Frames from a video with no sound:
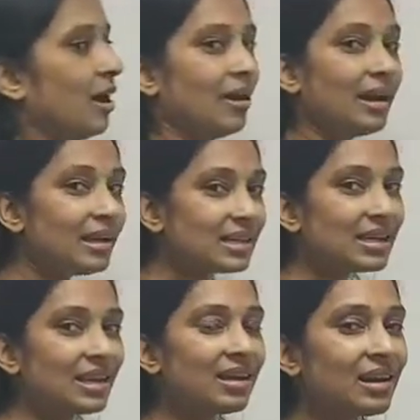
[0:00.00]
It is
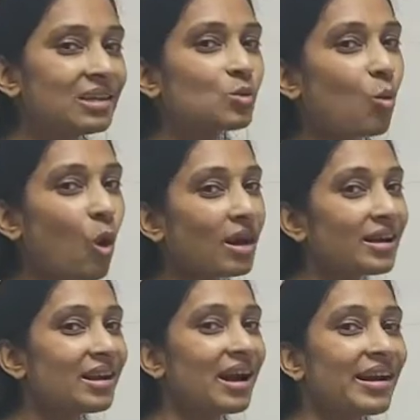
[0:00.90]
telling us
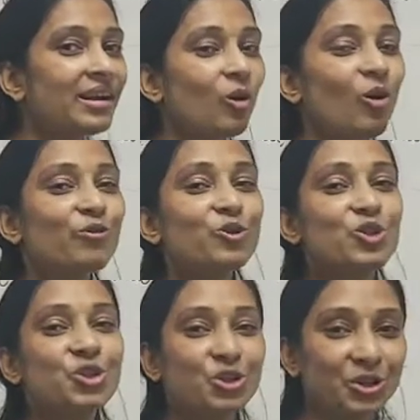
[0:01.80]
what kind of
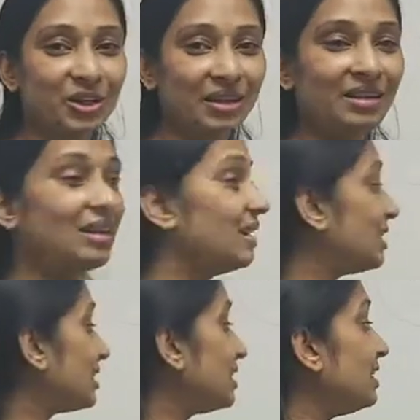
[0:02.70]
shirt
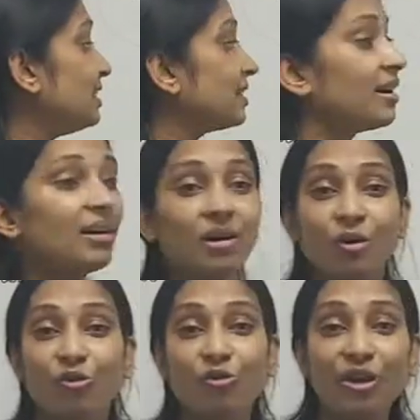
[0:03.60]
is Lisa
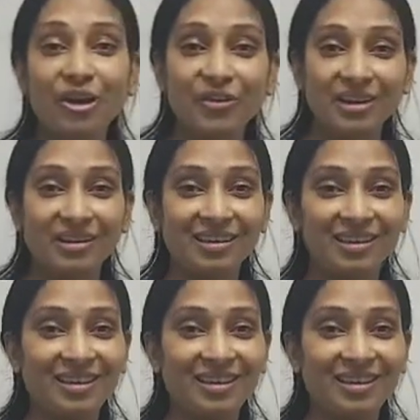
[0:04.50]
wearing.